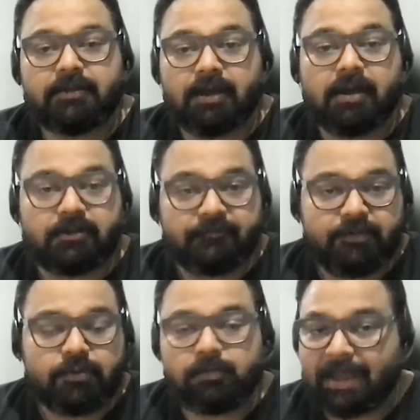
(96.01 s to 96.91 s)

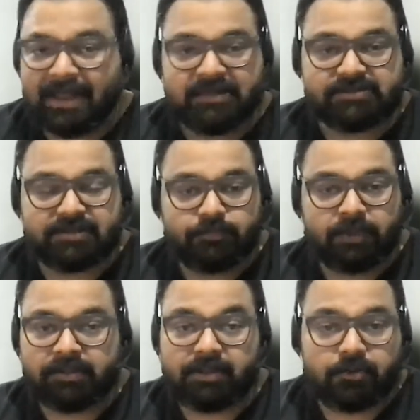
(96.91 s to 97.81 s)
review as and
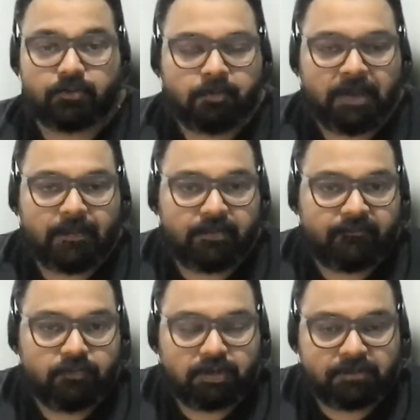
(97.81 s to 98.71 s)
when their roadmap
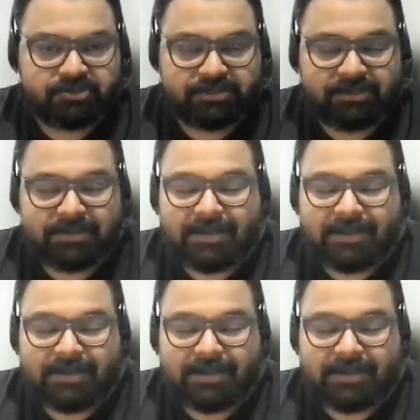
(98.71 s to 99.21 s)
review comes in,